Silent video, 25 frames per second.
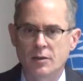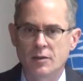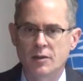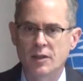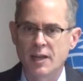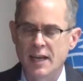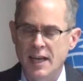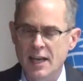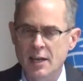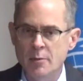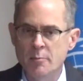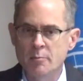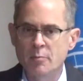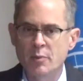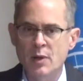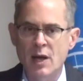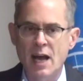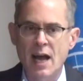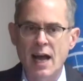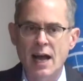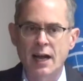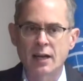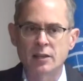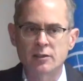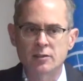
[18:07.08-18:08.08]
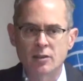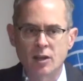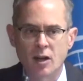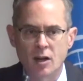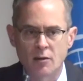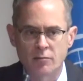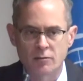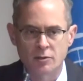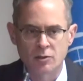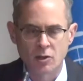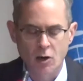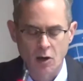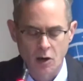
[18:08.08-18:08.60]
the impact
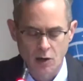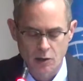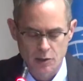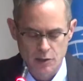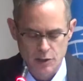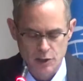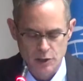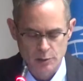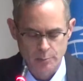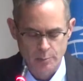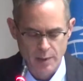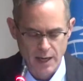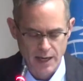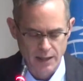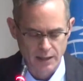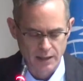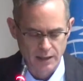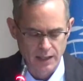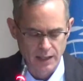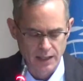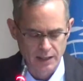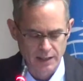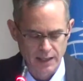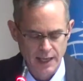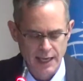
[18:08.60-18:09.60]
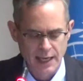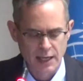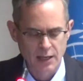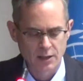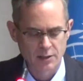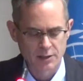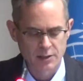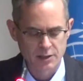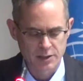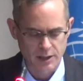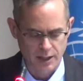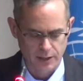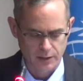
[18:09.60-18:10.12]
of $1 spent in the
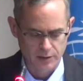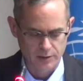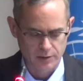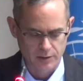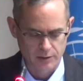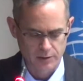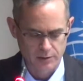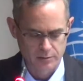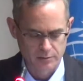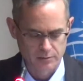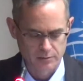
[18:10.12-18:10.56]
health sector.